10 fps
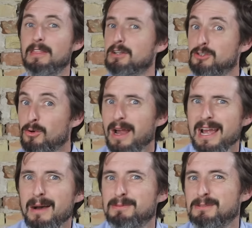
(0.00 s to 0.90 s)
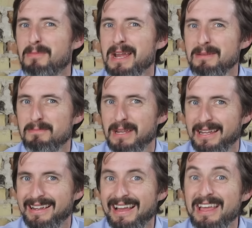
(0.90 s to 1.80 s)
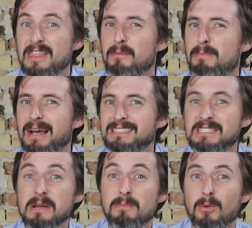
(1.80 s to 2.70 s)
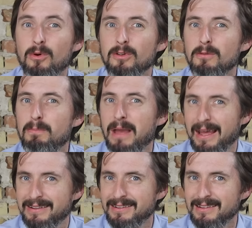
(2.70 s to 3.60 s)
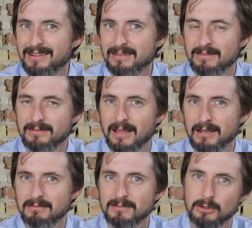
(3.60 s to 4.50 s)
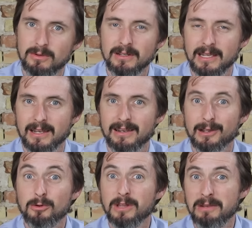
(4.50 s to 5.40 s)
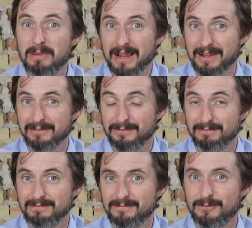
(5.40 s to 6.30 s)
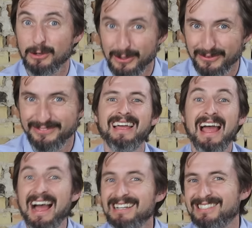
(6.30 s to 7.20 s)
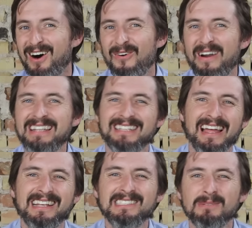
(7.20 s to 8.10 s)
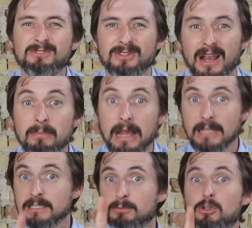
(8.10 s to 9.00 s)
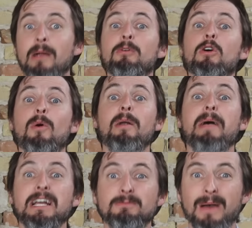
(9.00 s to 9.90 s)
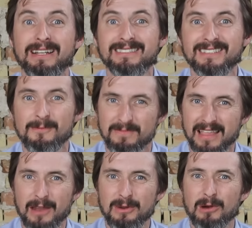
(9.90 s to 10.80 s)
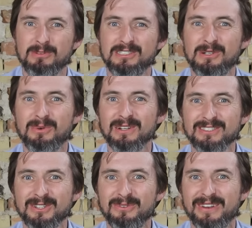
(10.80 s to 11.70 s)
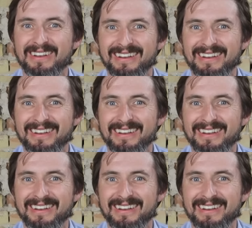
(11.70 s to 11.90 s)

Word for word: then Triops might be the best immortal pet that you can get in a Kool-Aid packet for you. As always, like and subscribe, and subscribe to Aquarium Max Pets, and we hope to see you real soon.